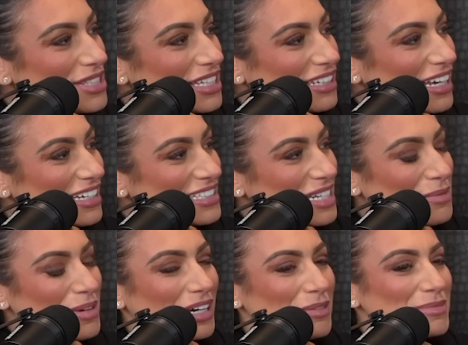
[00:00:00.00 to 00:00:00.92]
was like, next
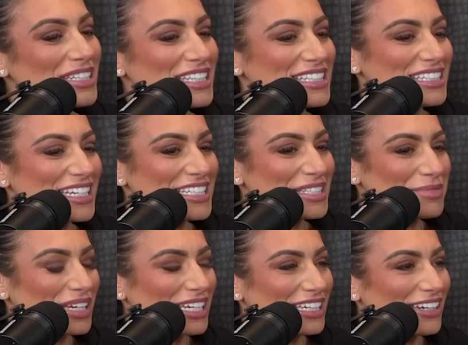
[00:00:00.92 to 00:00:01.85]
time I come to the States, I'm
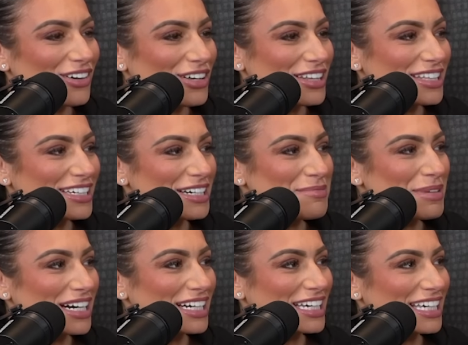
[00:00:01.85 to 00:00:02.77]
going to eat all the
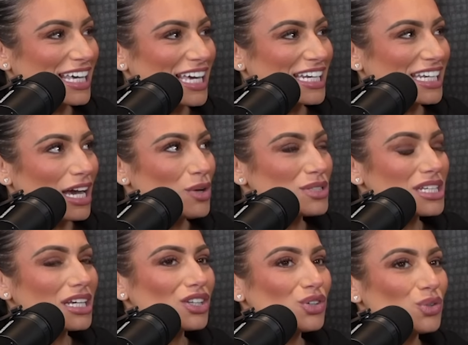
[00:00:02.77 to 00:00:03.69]
American candy. I was
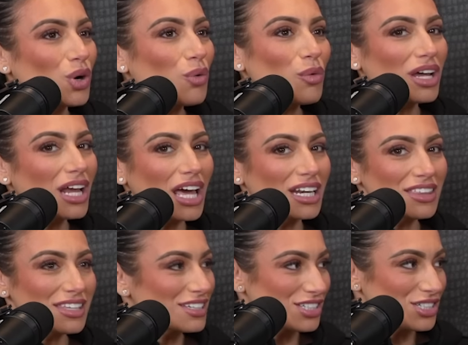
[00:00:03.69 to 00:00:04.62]
like, you don't want
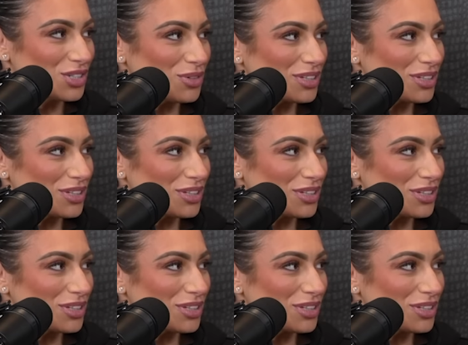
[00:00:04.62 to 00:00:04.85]
anything to do